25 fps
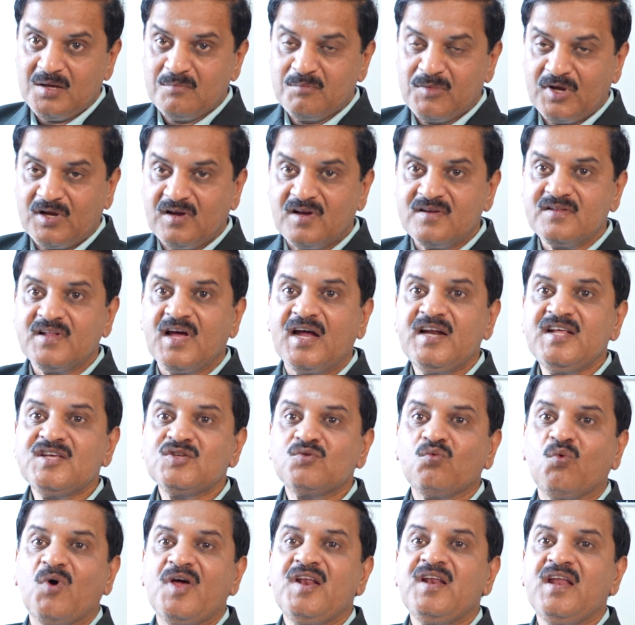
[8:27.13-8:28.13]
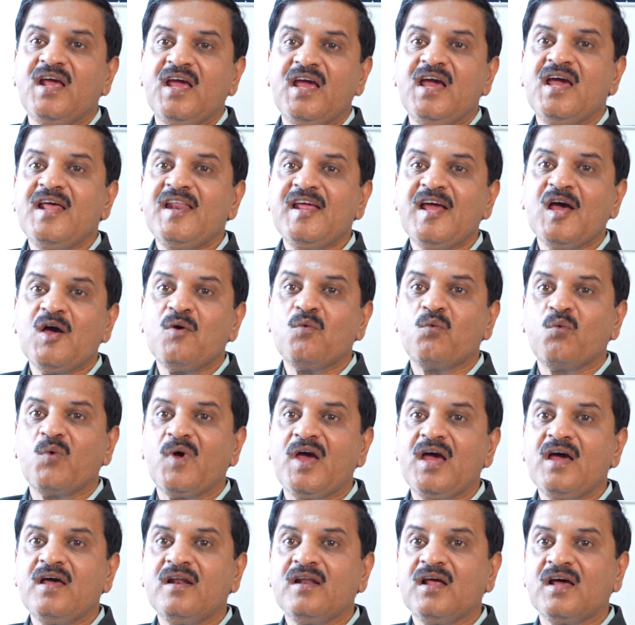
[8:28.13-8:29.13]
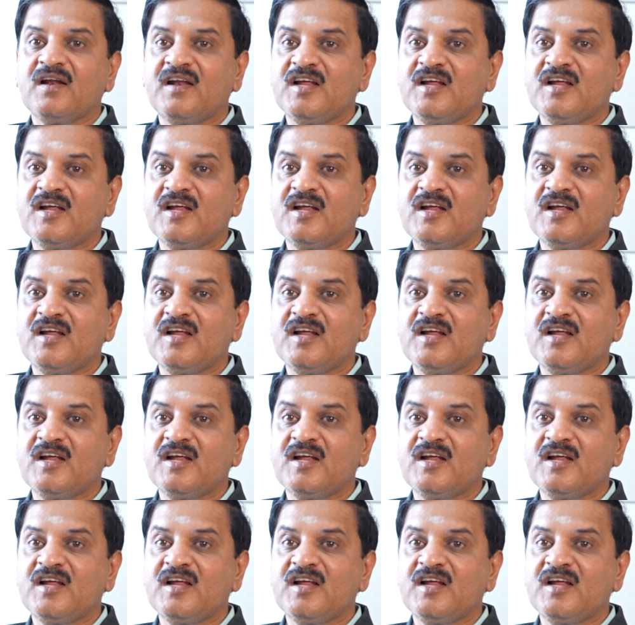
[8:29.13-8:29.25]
because that is one area where